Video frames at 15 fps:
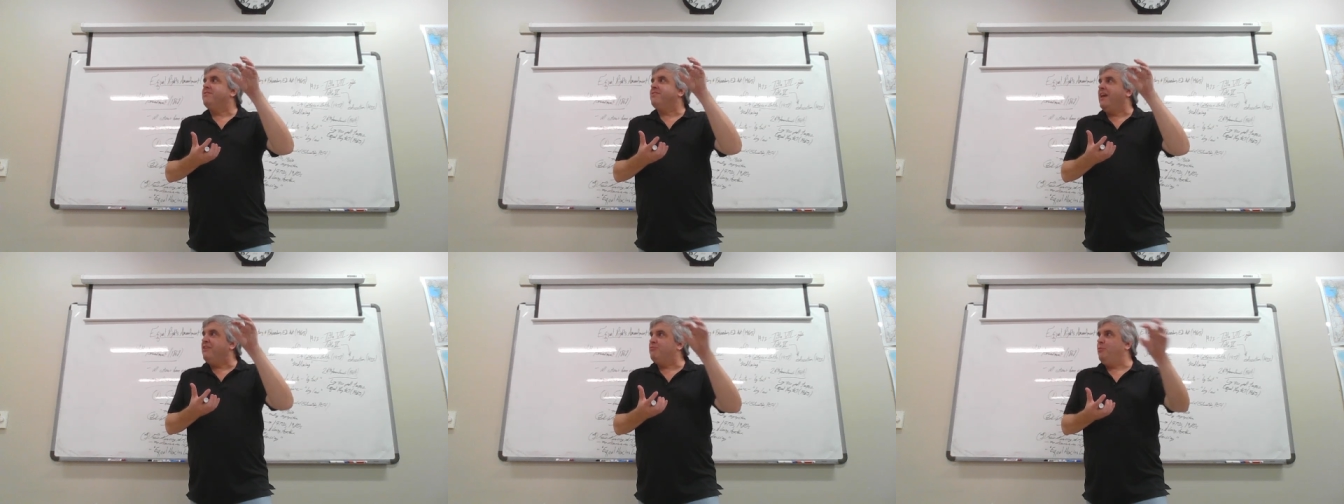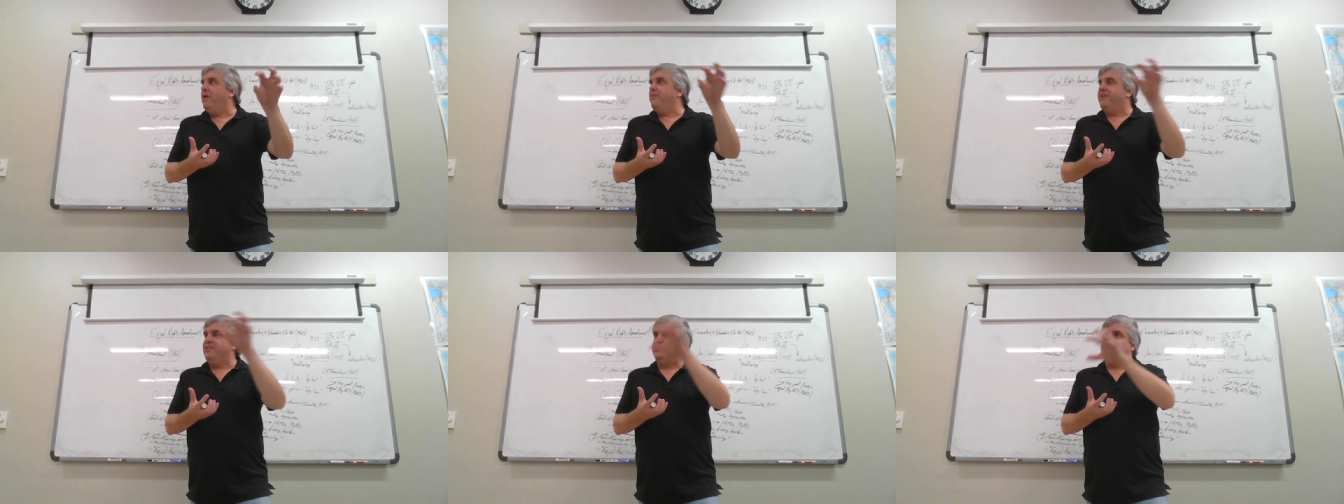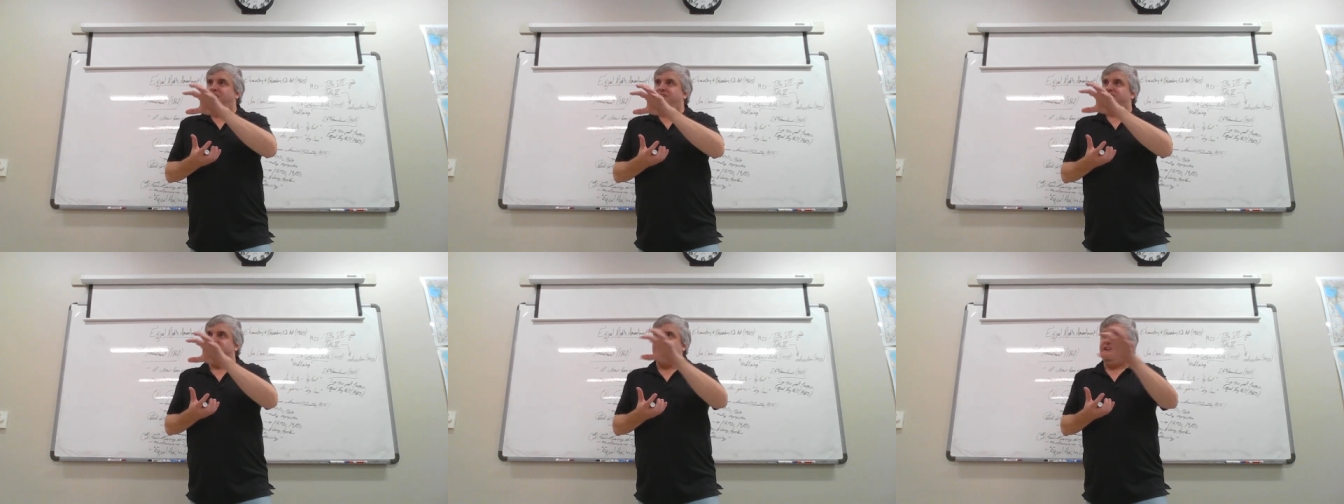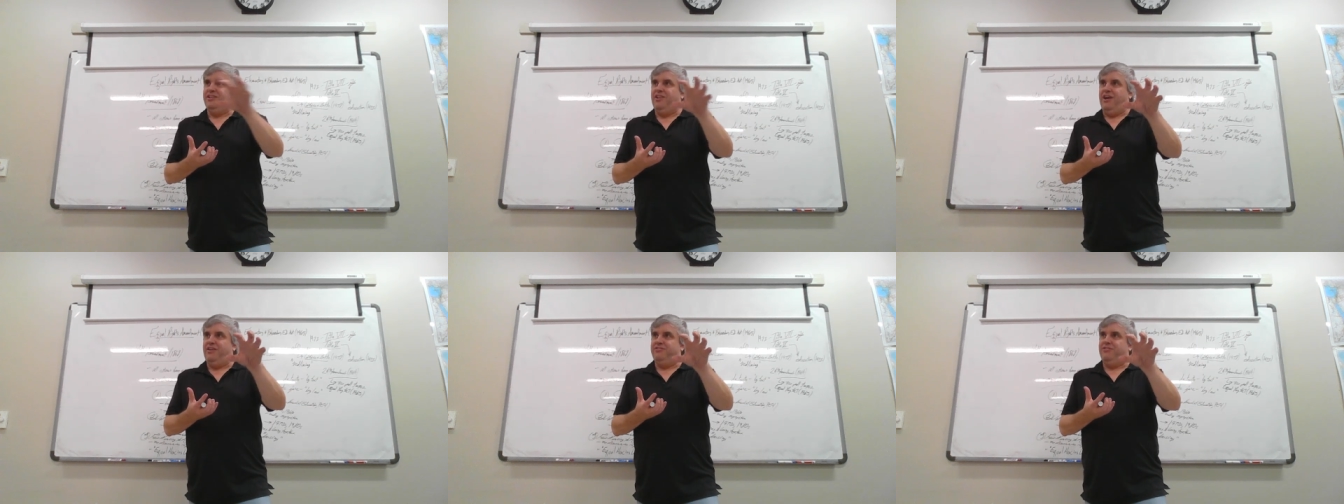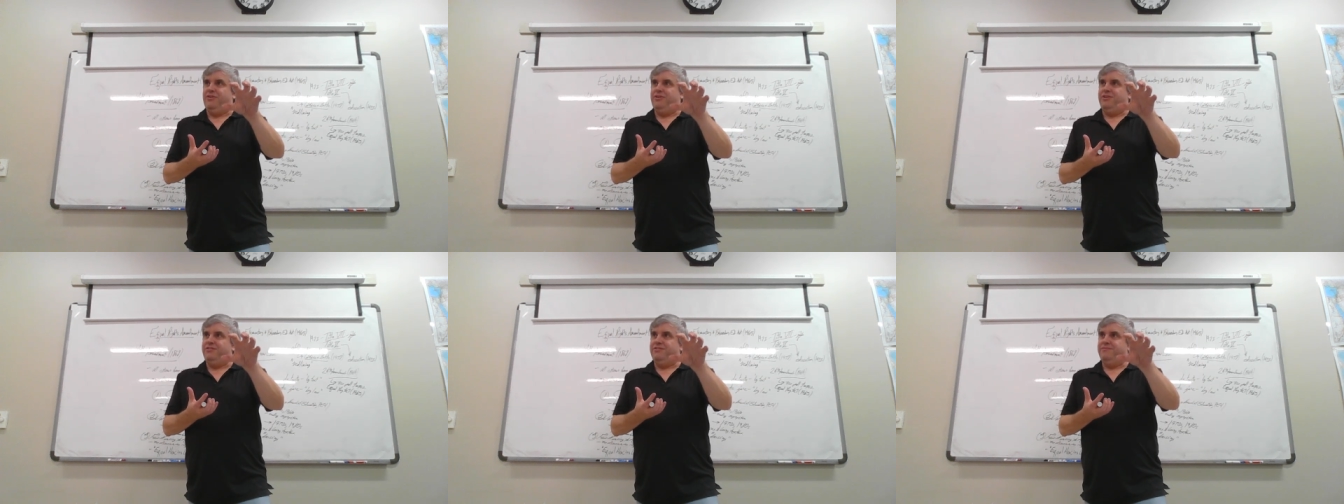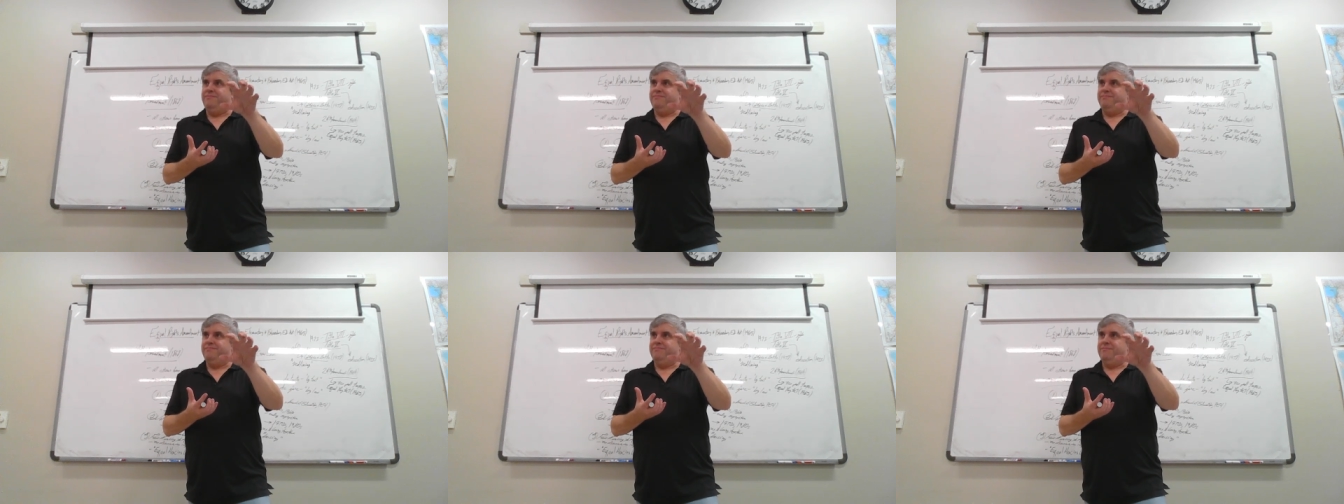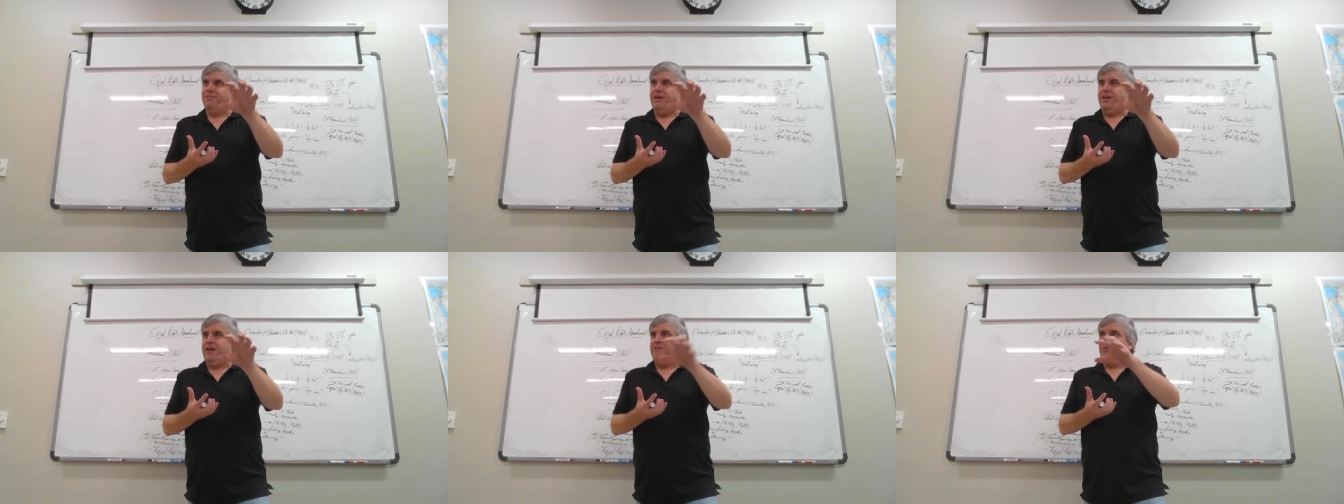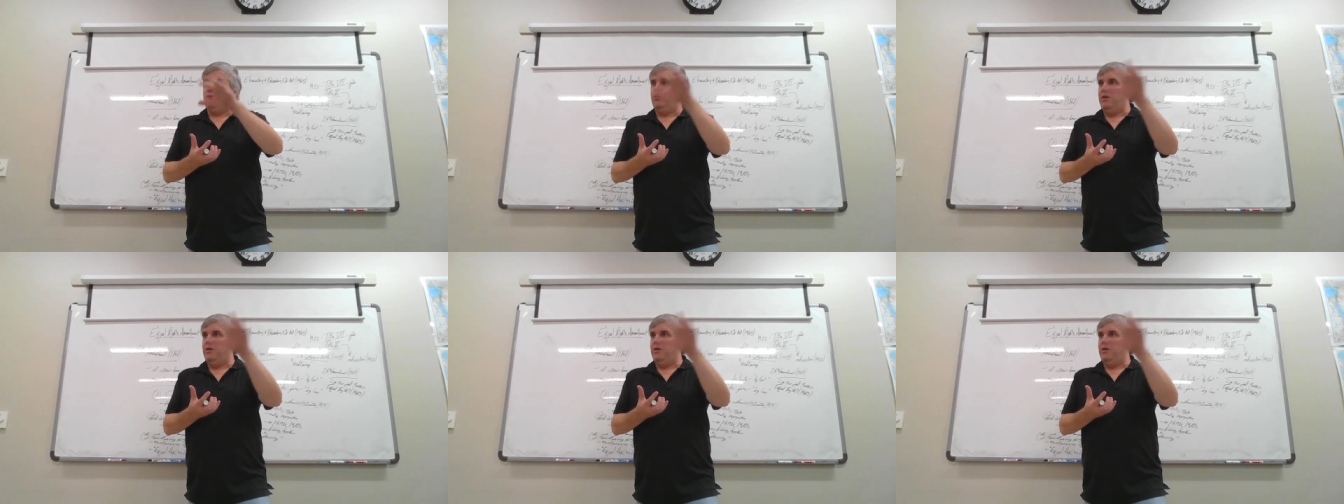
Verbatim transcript: that's why they could change the deadlines on it without having to